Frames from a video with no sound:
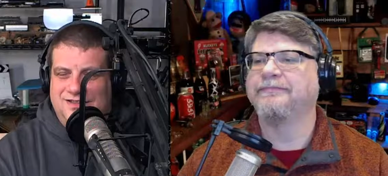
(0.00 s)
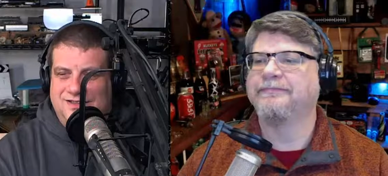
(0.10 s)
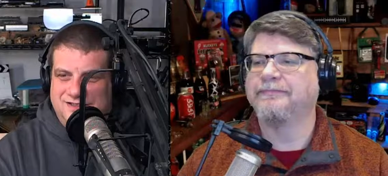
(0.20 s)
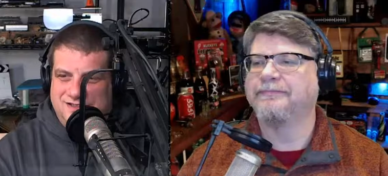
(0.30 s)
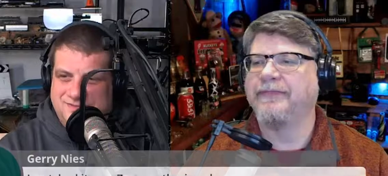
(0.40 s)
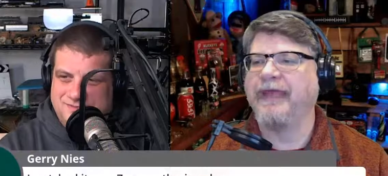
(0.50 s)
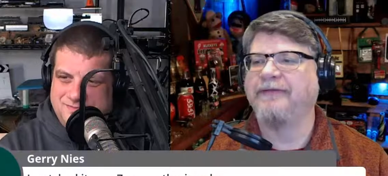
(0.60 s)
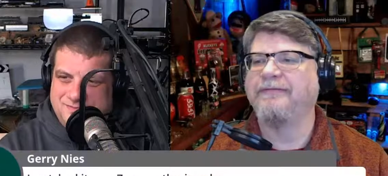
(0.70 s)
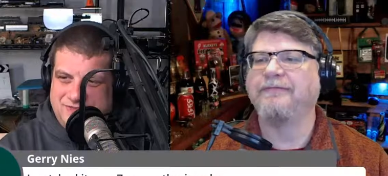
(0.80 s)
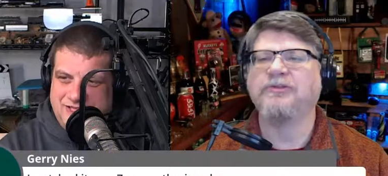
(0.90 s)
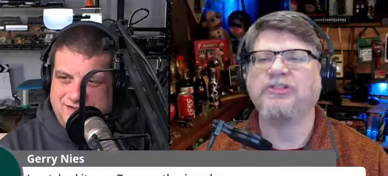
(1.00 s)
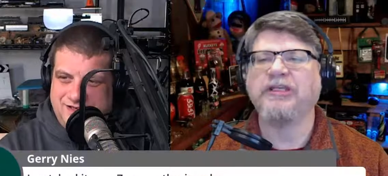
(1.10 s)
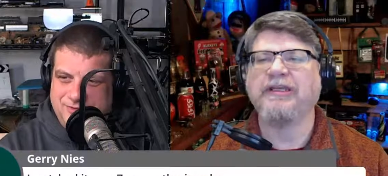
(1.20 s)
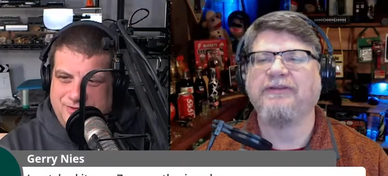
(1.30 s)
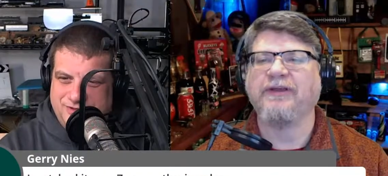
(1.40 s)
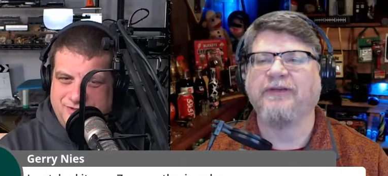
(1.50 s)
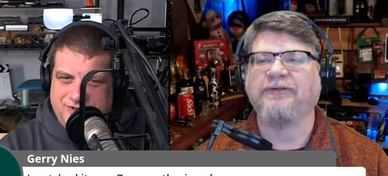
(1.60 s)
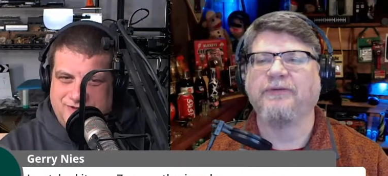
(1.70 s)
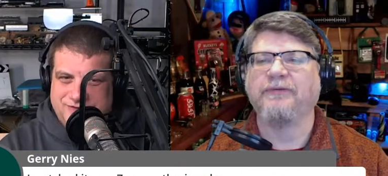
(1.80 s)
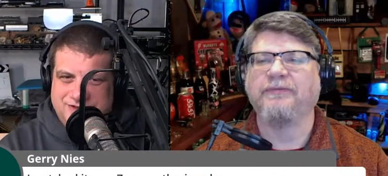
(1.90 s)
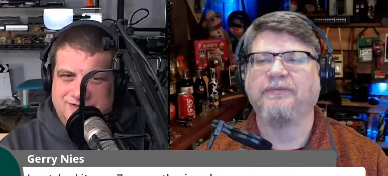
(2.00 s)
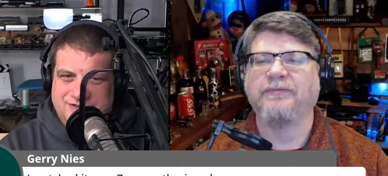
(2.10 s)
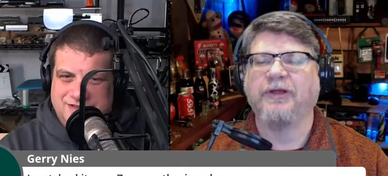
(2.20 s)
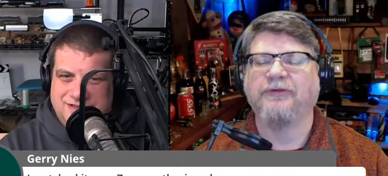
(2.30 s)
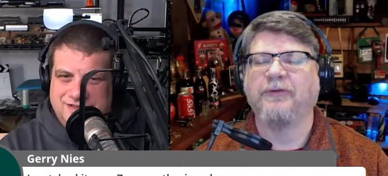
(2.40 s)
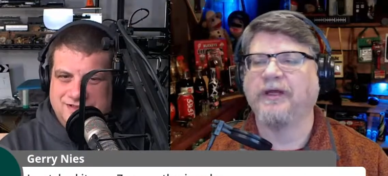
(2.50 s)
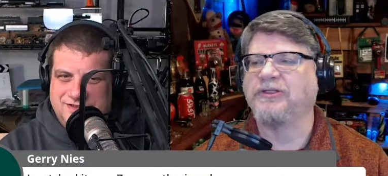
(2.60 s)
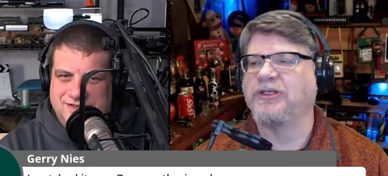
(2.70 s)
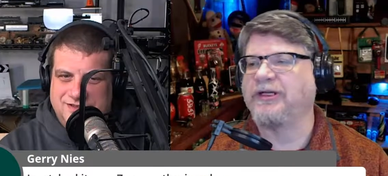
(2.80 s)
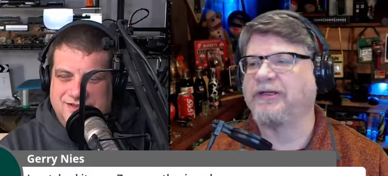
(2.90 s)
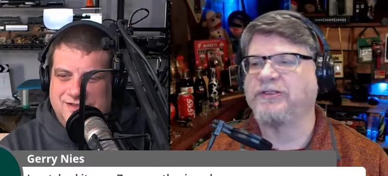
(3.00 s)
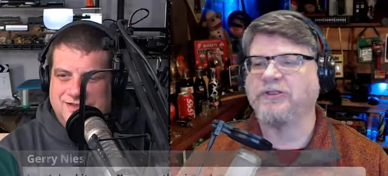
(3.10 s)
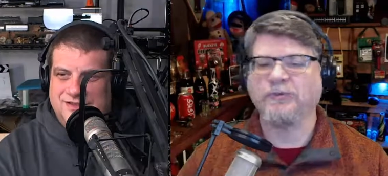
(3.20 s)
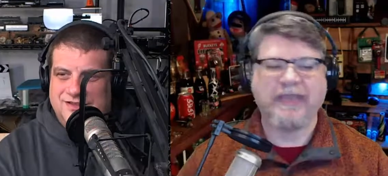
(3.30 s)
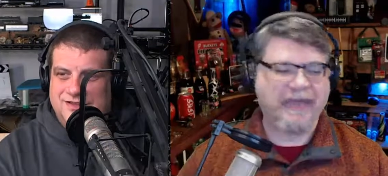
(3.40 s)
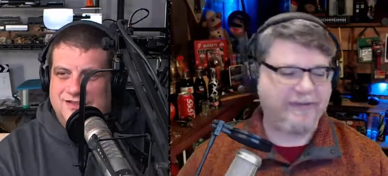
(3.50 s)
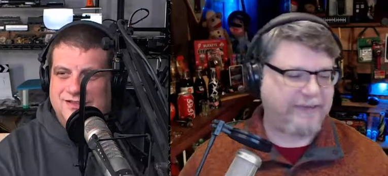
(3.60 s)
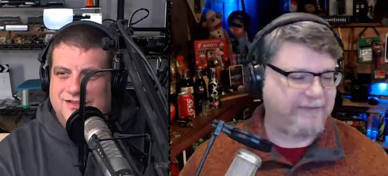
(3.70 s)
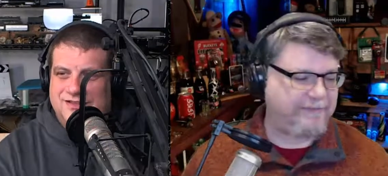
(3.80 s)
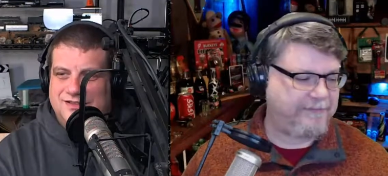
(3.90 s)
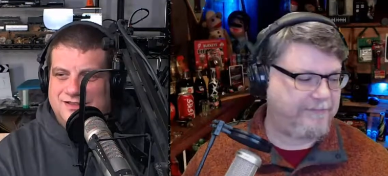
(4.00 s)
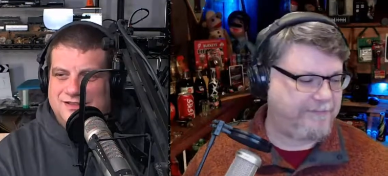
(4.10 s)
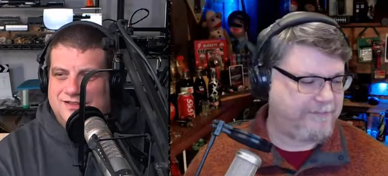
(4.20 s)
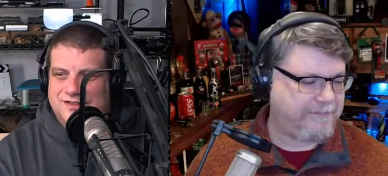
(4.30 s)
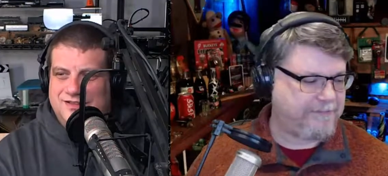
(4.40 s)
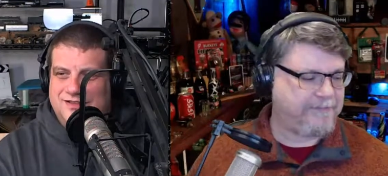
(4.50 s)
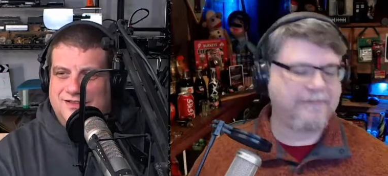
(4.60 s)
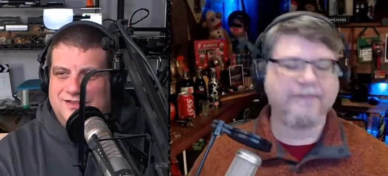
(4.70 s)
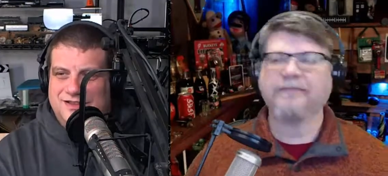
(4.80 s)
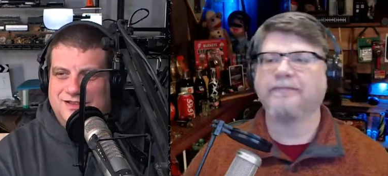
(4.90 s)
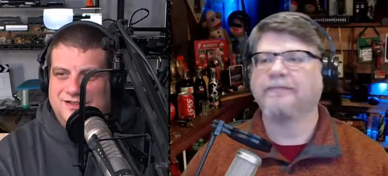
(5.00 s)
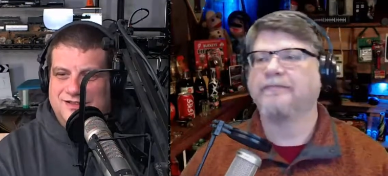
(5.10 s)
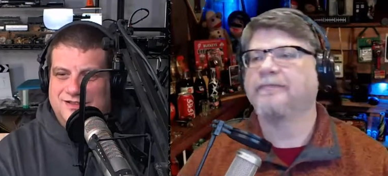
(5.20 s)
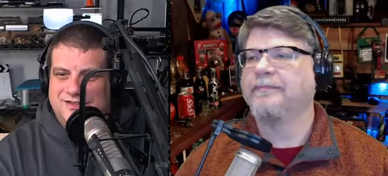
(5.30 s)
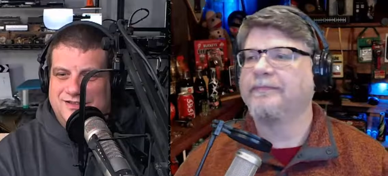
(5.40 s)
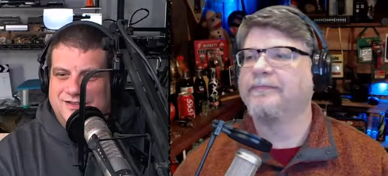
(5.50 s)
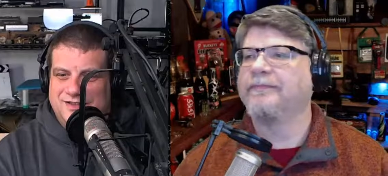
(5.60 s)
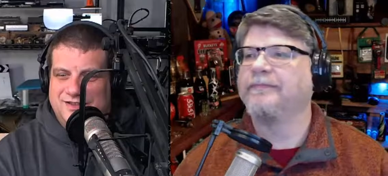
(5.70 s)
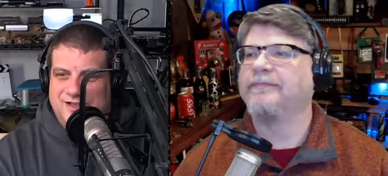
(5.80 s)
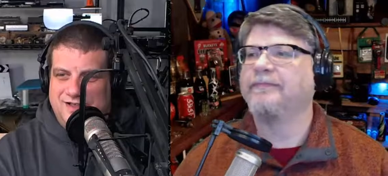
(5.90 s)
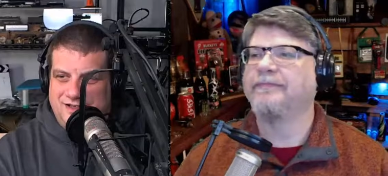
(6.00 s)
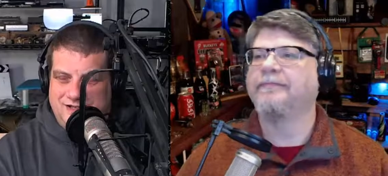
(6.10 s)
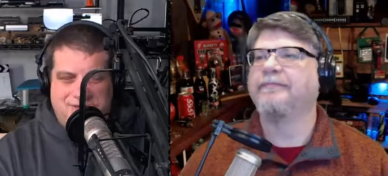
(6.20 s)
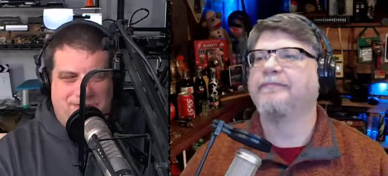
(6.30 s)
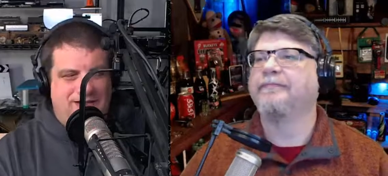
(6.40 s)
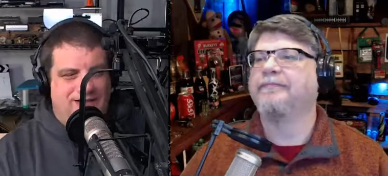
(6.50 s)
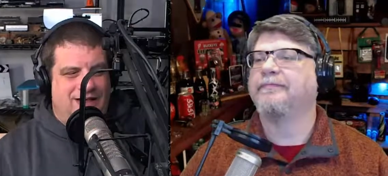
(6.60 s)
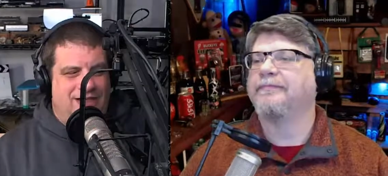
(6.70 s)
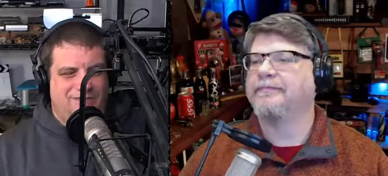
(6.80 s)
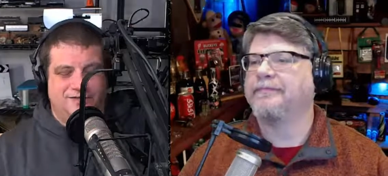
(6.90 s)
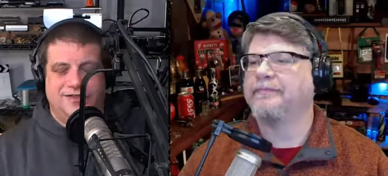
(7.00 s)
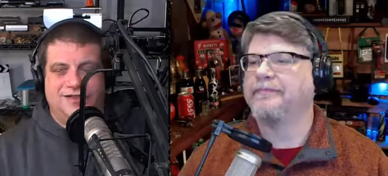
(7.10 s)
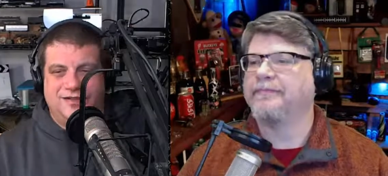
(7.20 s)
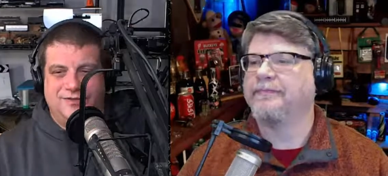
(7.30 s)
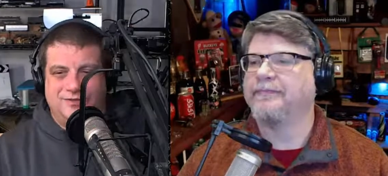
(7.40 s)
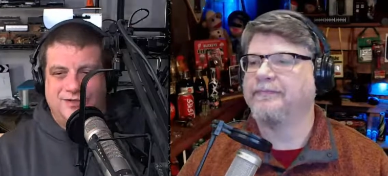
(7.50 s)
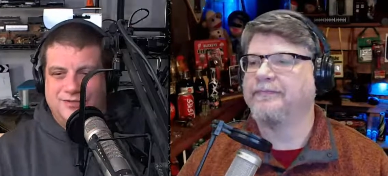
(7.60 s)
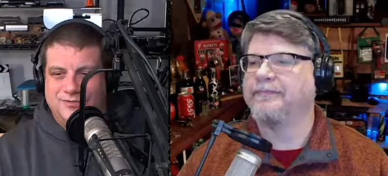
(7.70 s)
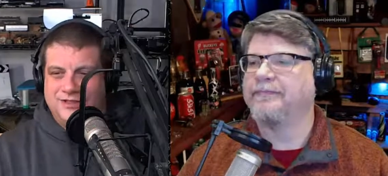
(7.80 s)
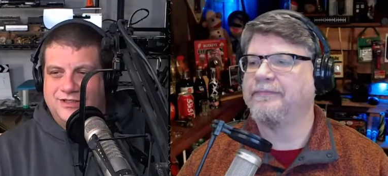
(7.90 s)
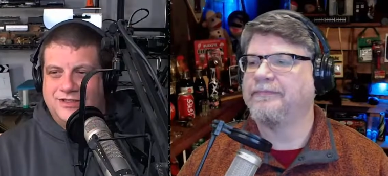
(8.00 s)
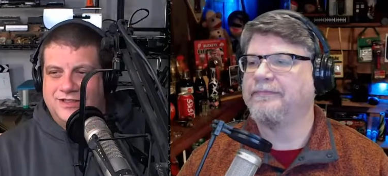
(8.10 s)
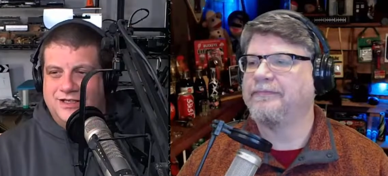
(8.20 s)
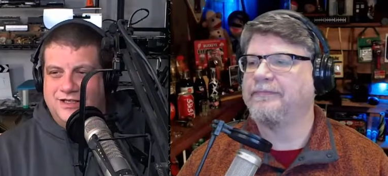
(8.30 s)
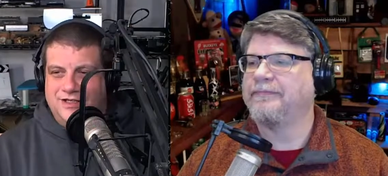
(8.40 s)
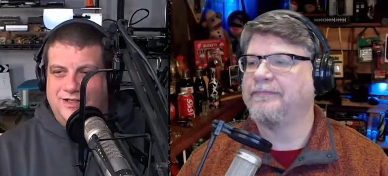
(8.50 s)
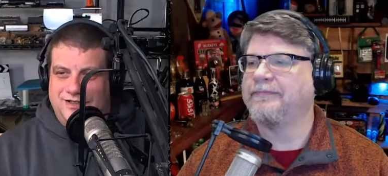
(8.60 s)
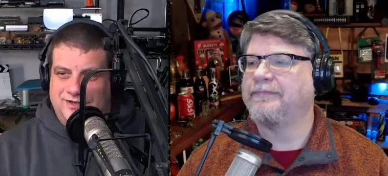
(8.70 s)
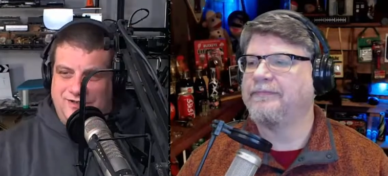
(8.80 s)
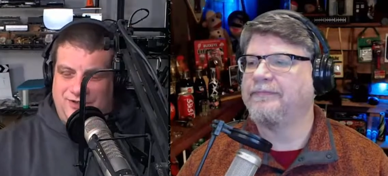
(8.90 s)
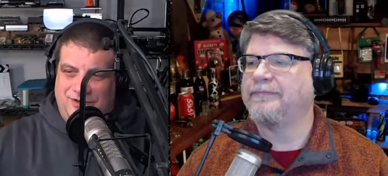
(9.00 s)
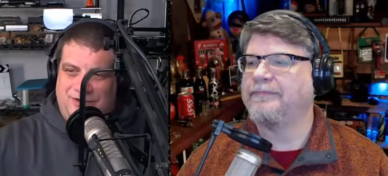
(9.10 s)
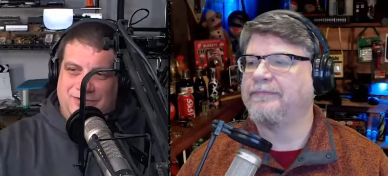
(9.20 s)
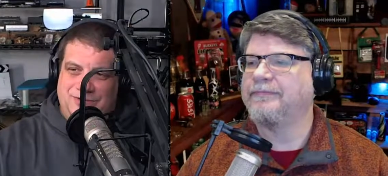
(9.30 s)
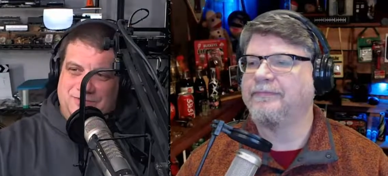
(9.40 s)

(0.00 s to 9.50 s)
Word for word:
Speaker 1: Yeah. And that's kind G of also watched it on a Zoom gathering. Nice. That would be a lot of fun. I really would. Yeah. So